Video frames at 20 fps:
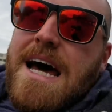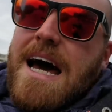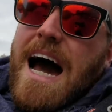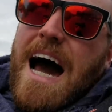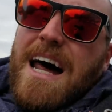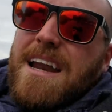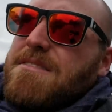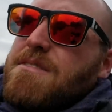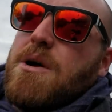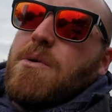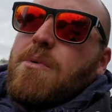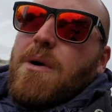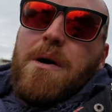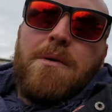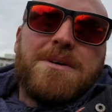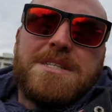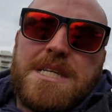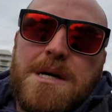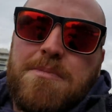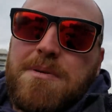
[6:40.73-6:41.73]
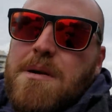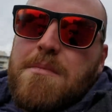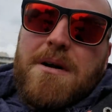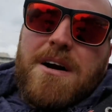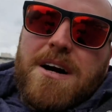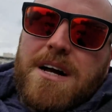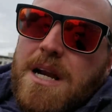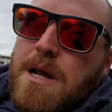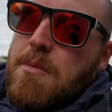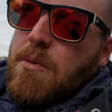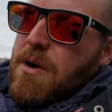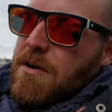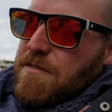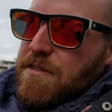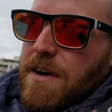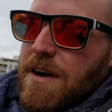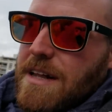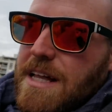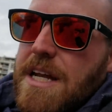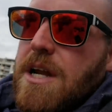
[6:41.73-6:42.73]
I don't even know what we tip in America anymore.
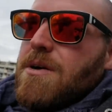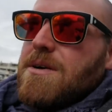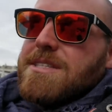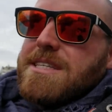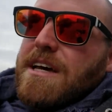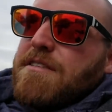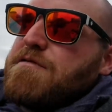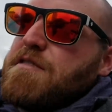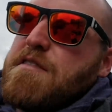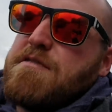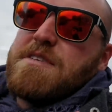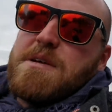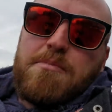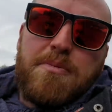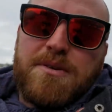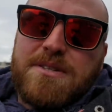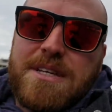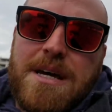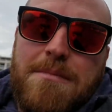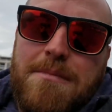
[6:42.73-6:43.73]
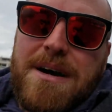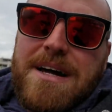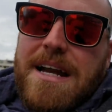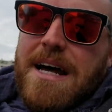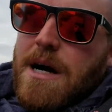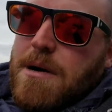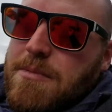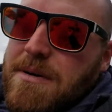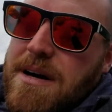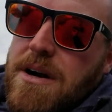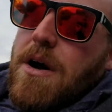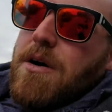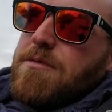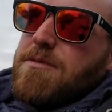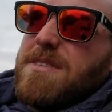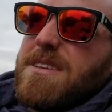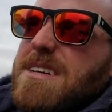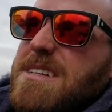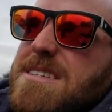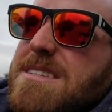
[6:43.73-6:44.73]
For all I know, it's like 50% by now, but
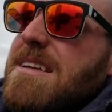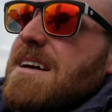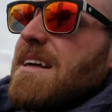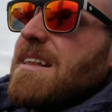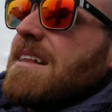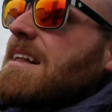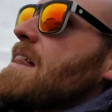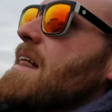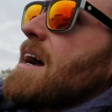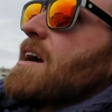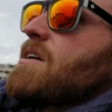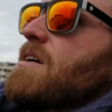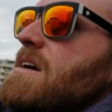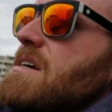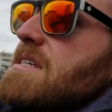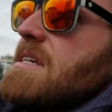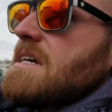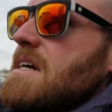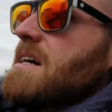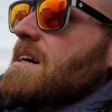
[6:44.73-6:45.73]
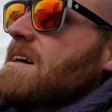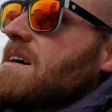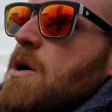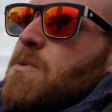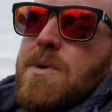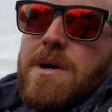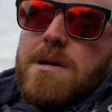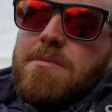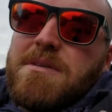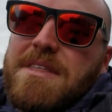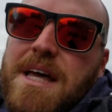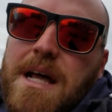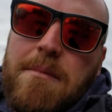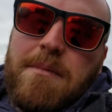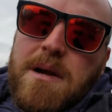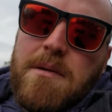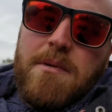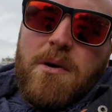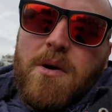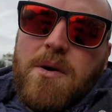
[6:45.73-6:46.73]
hopefully it's not that crazy. Weird to be thinking I'm
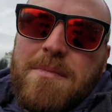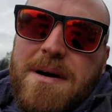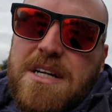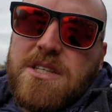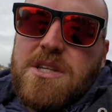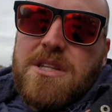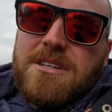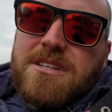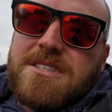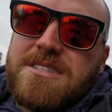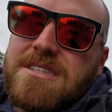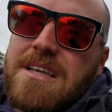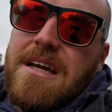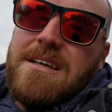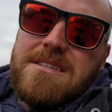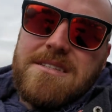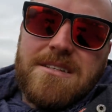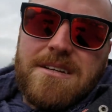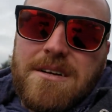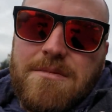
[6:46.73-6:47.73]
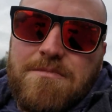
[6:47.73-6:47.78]
gonna be going back to the States in